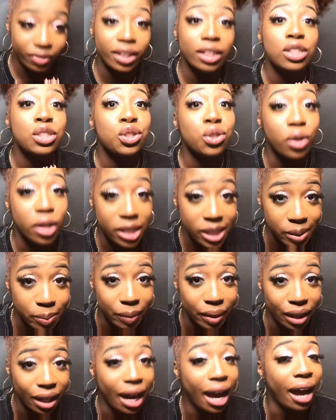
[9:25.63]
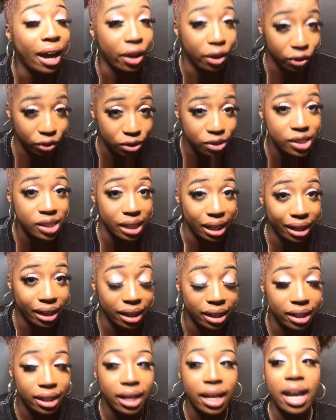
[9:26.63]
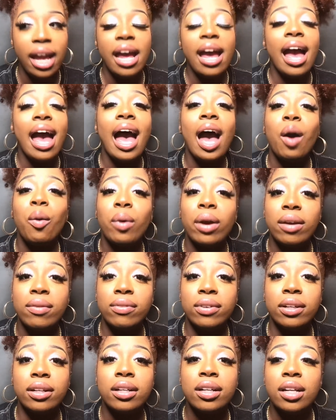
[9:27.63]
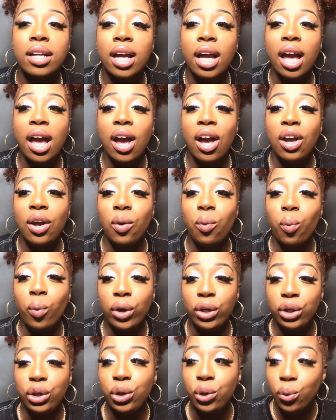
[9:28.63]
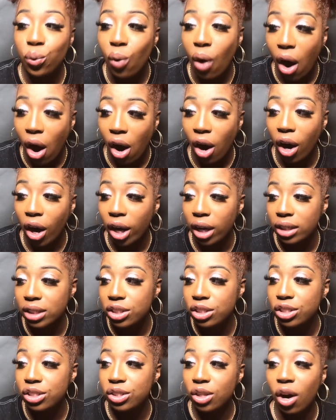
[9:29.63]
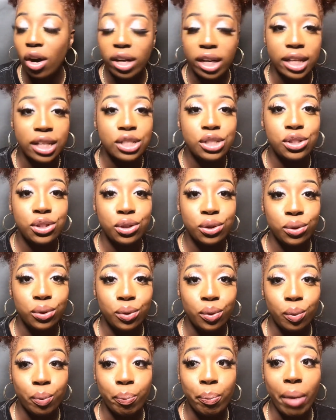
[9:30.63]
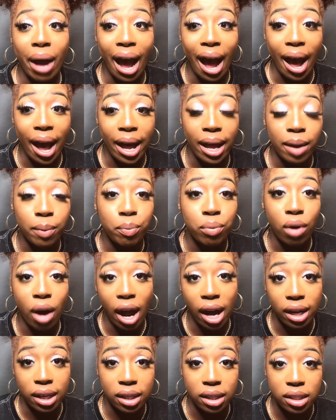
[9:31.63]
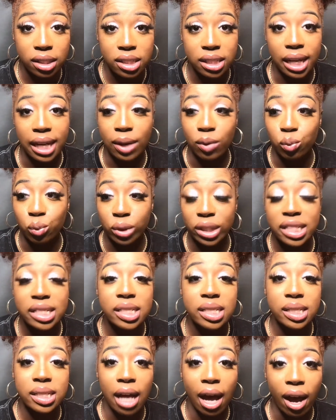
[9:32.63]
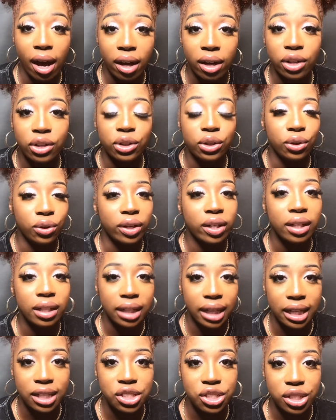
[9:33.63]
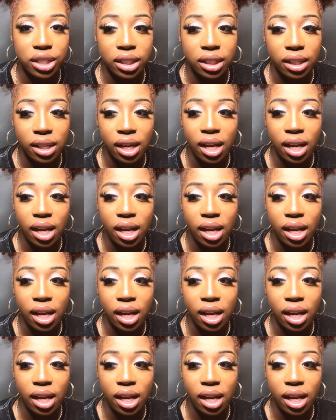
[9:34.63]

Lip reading: Trust me, I understand. However, when you are starting to buy products and restock your collection,